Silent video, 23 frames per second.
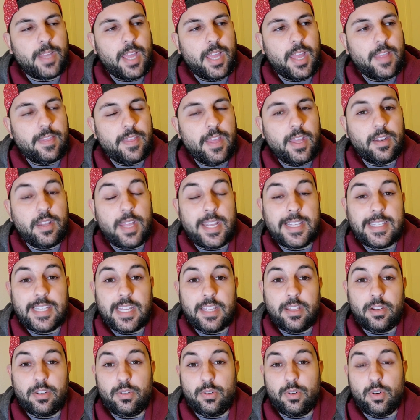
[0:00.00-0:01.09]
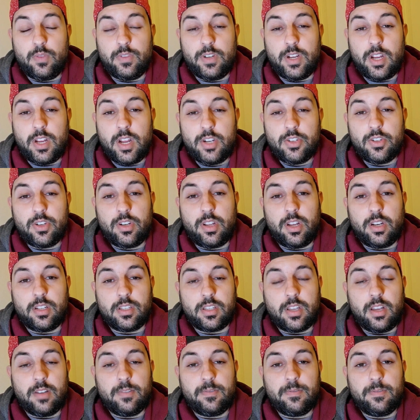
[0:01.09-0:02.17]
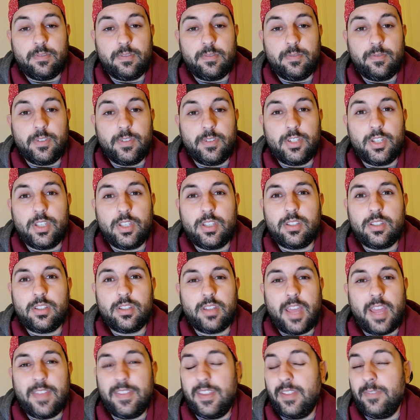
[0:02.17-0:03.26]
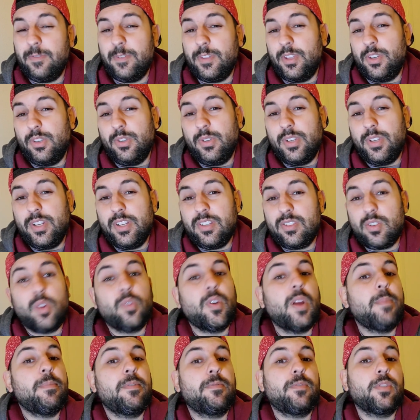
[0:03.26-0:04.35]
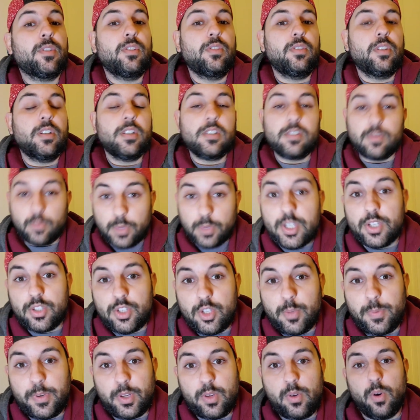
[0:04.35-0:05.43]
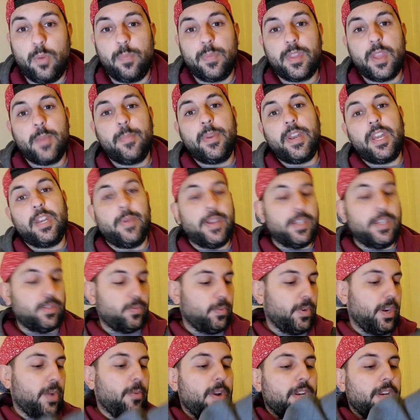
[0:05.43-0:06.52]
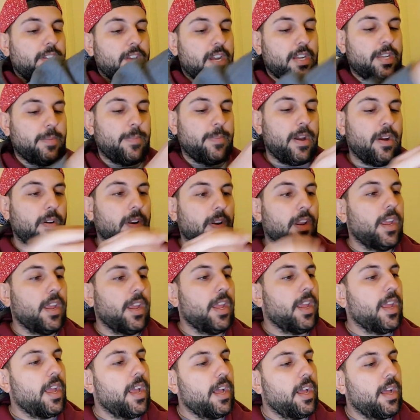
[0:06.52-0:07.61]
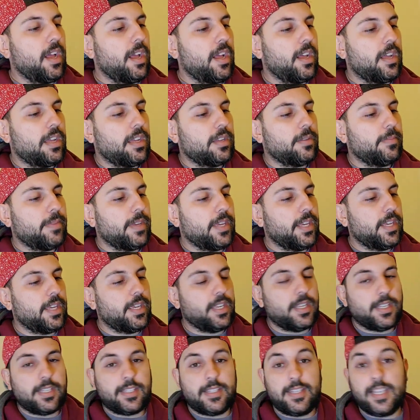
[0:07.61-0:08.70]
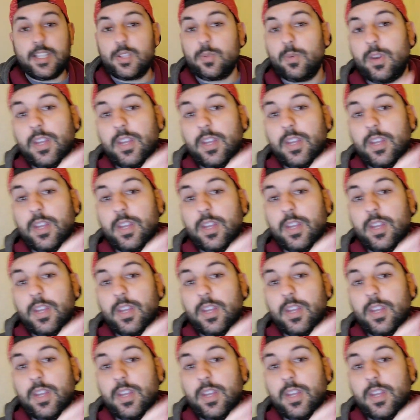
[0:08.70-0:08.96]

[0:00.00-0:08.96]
they said they're doing over $100 off for just, I think, for the New Year's or right before the New Year's, which is super cool. But anyways, what I want to talk about is this